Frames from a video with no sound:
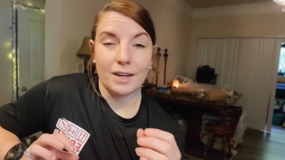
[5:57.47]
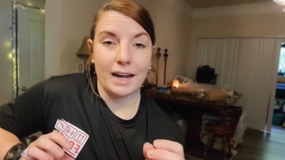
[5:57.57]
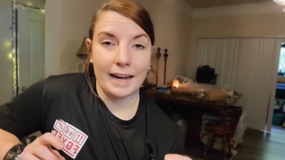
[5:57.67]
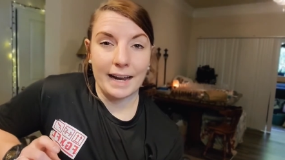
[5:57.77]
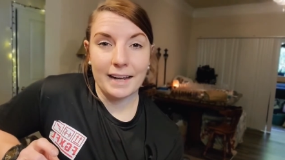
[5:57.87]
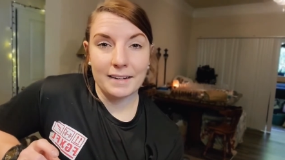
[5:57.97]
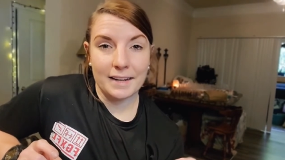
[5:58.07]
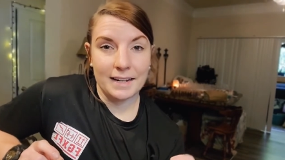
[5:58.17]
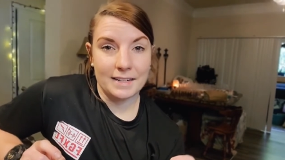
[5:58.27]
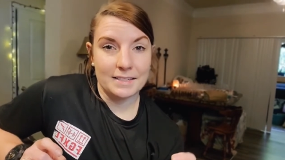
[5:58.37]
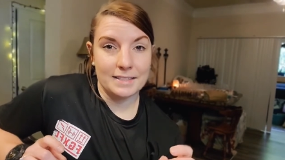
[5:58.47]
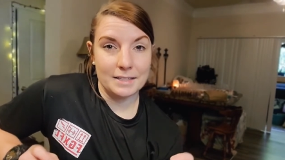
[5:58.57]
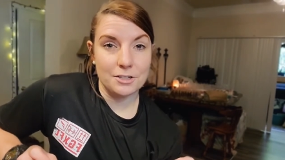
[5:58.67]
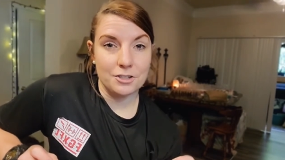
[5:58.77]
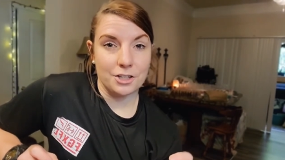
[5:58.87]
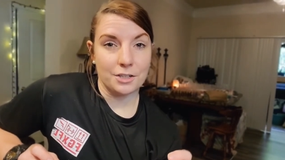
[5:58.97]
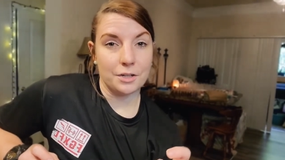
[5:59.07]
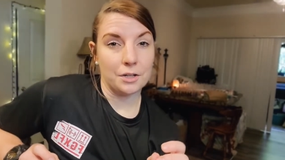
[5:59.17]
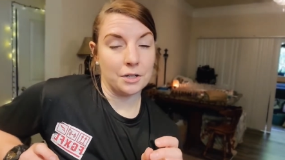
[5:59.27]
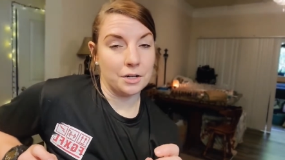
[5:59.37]
I had a
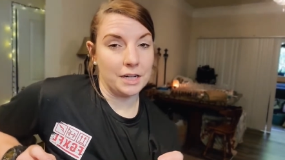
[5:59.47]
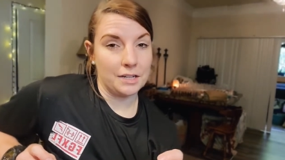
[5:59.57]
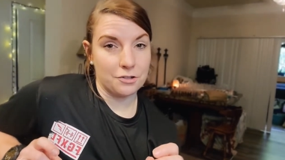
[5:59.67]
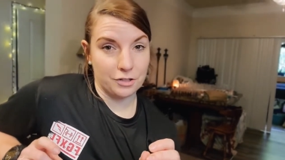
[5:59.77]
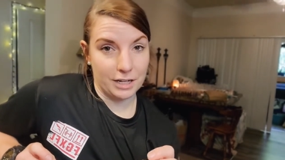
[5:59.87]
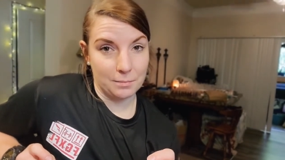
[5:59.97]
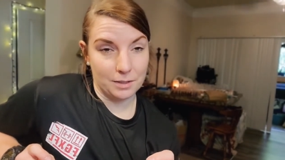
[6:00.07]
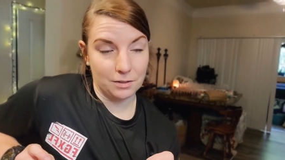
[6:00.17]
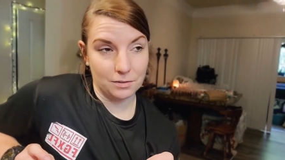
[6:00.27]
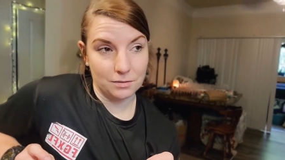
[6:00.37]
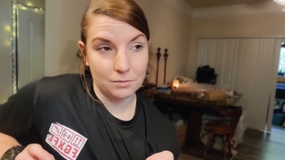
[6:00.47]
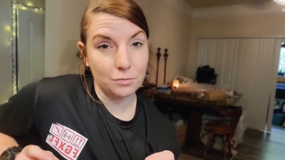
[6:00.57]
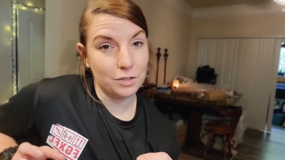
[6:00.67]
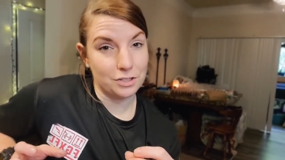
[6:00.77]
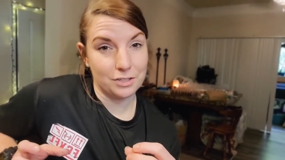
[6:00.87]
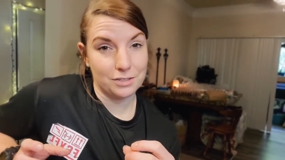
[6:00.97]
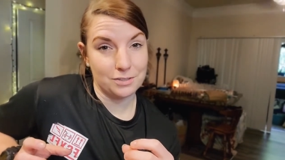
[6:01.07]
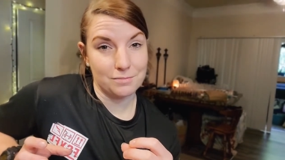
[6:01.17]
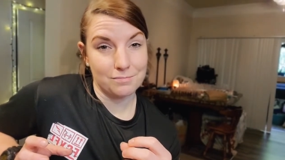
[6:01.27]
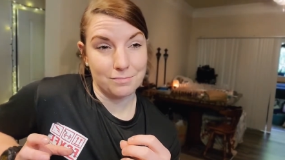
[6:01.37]
seizure on a treadmill, which
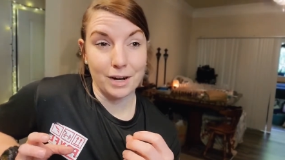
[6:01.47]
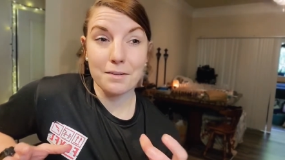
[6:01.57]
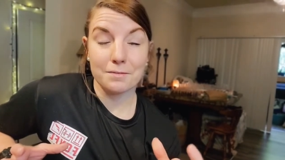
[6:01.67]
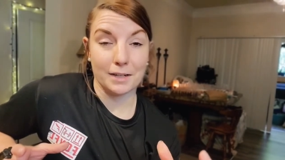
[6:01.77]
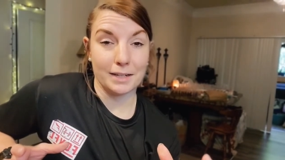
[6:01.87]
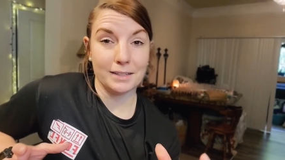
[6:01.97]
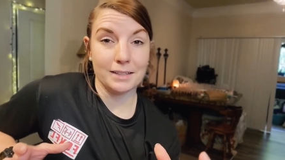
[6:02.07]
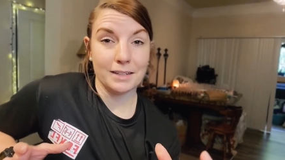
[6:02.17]
is not fun